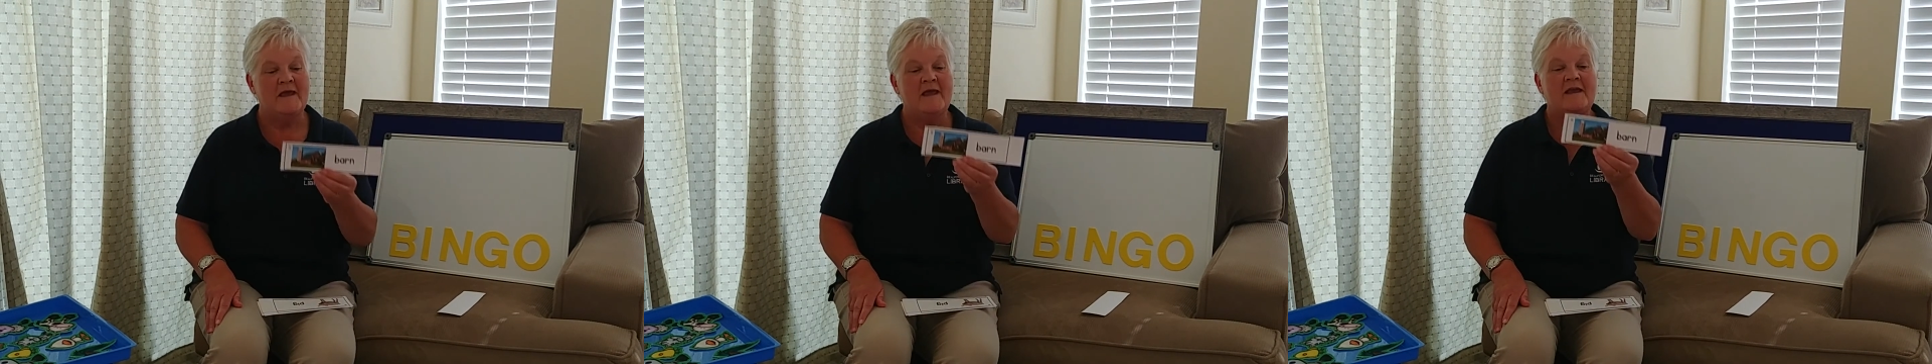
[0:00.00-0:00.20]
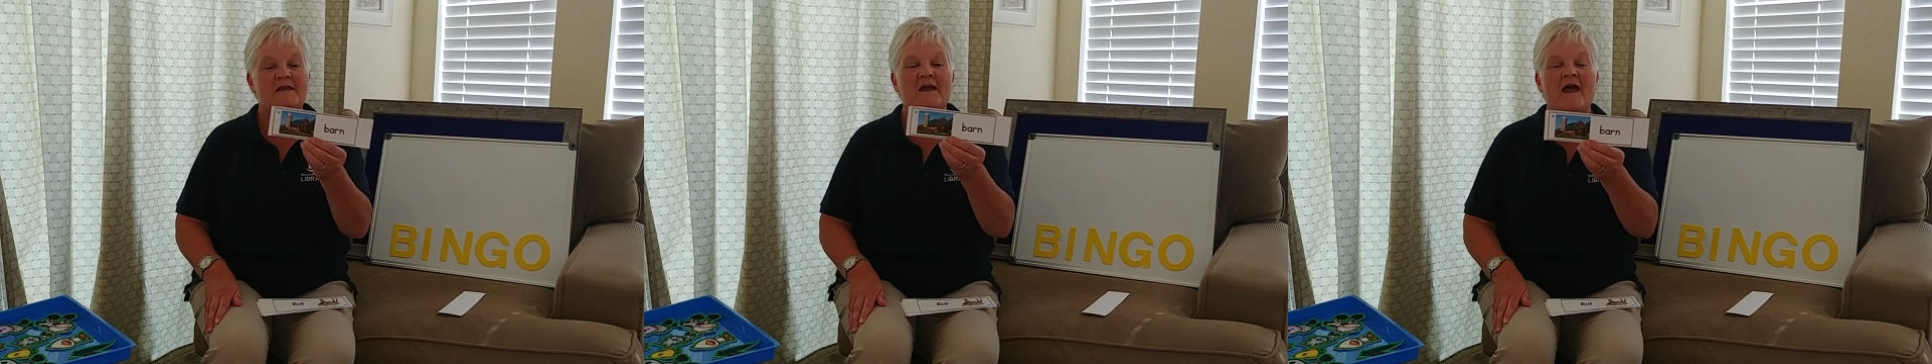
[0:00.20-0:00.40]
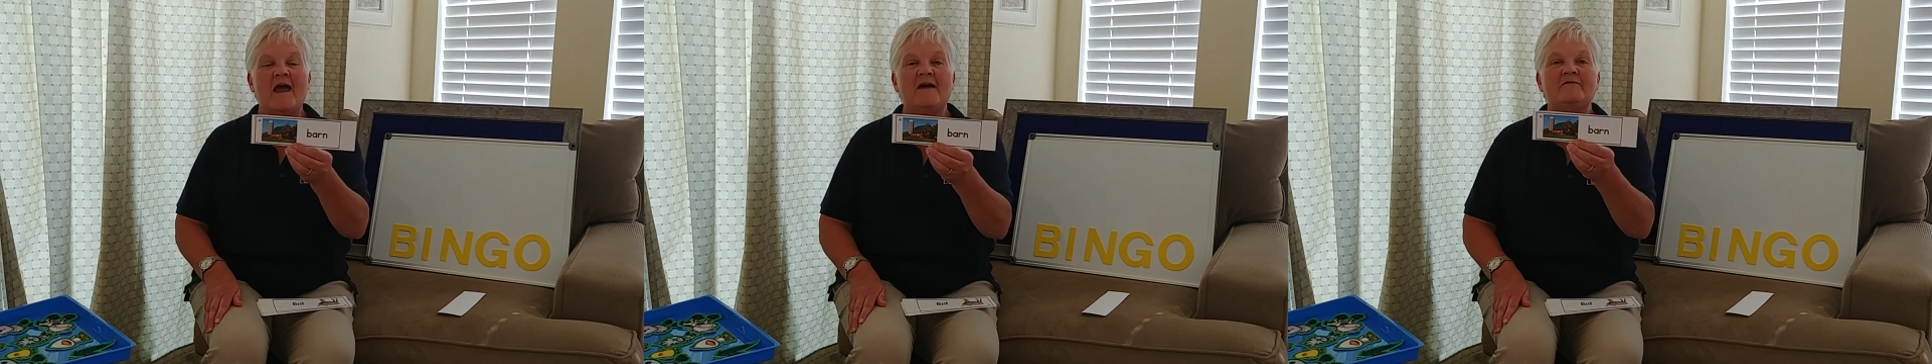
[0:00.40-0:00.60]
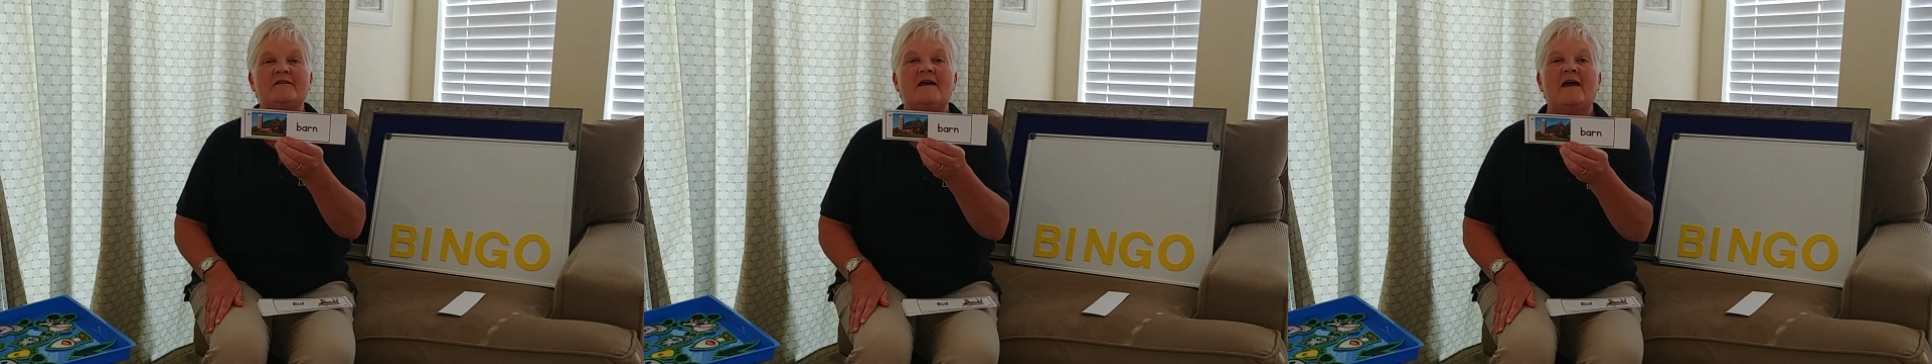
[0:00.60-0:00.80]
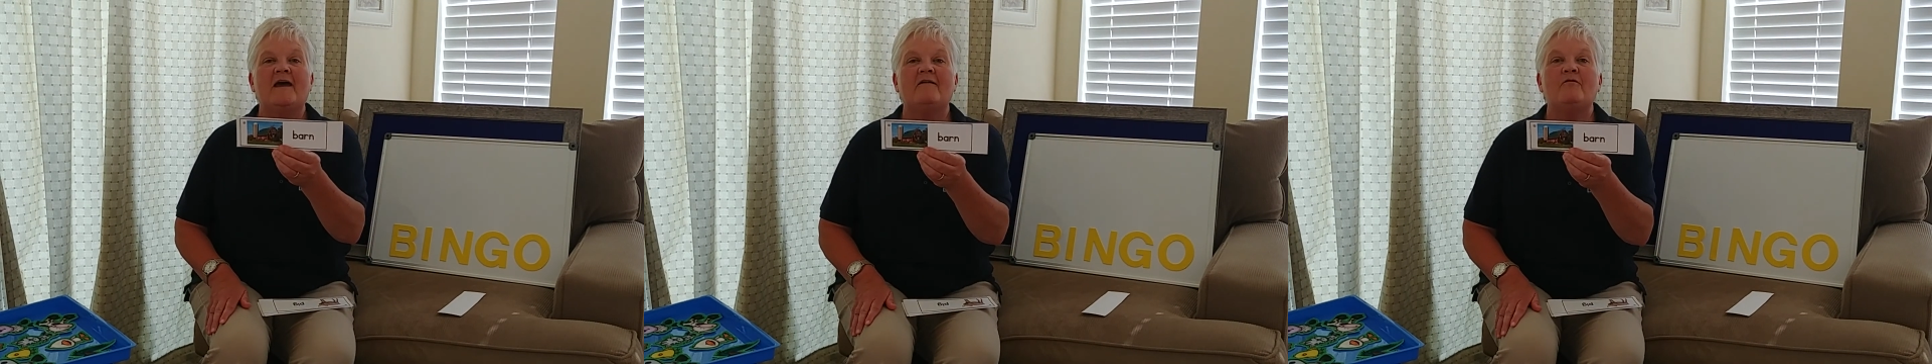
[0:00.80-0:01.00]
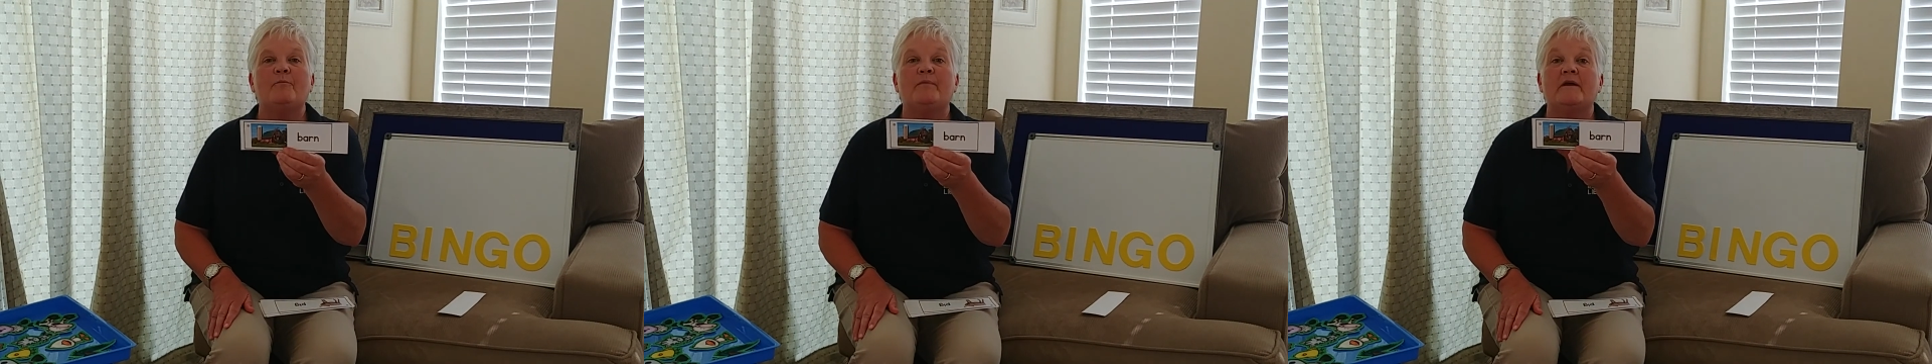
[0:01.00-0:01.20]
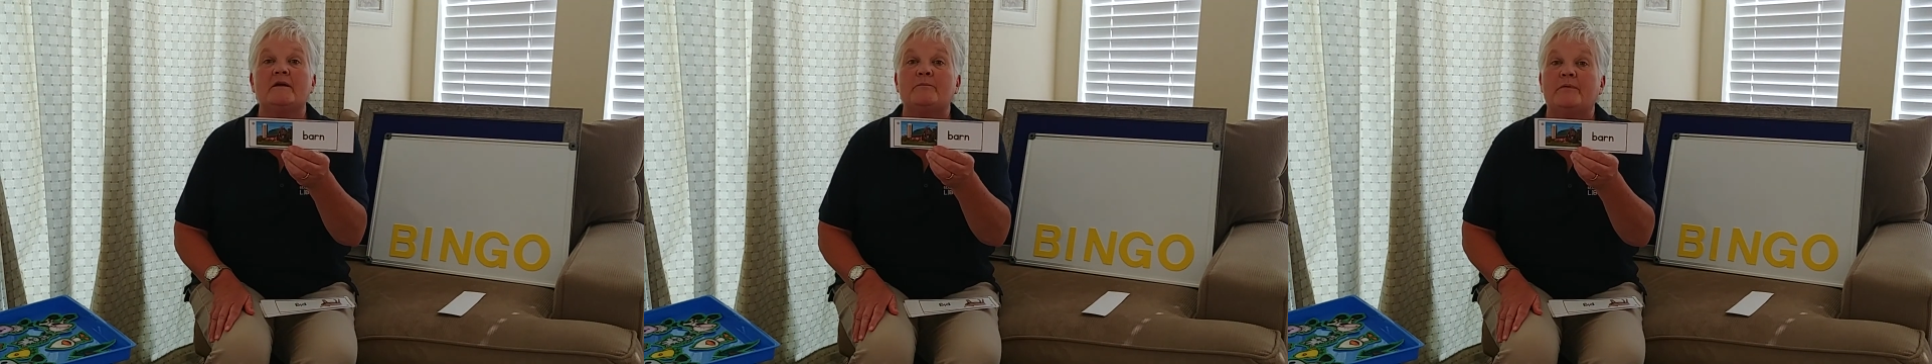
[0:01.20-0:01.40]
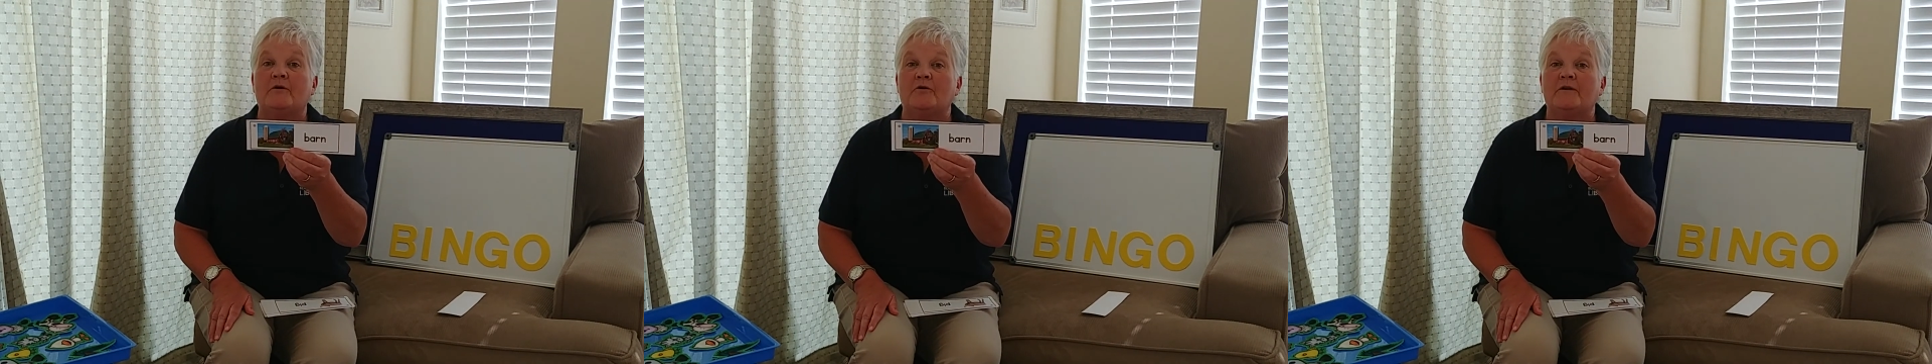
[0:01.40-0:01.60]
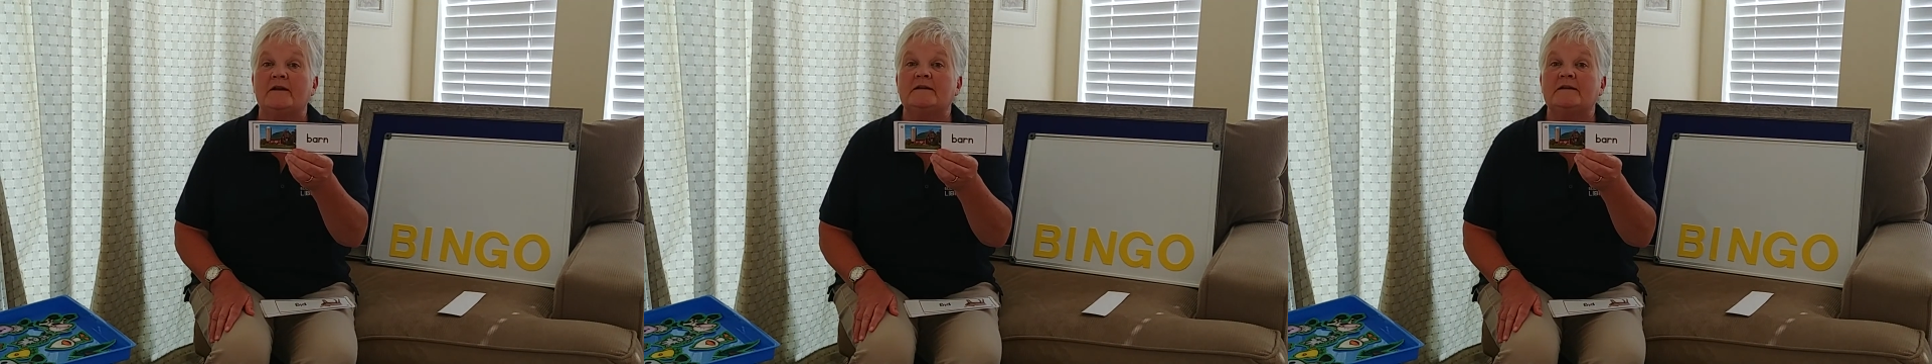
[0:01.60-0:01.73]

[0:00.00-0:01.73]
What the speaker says: you have to have a big building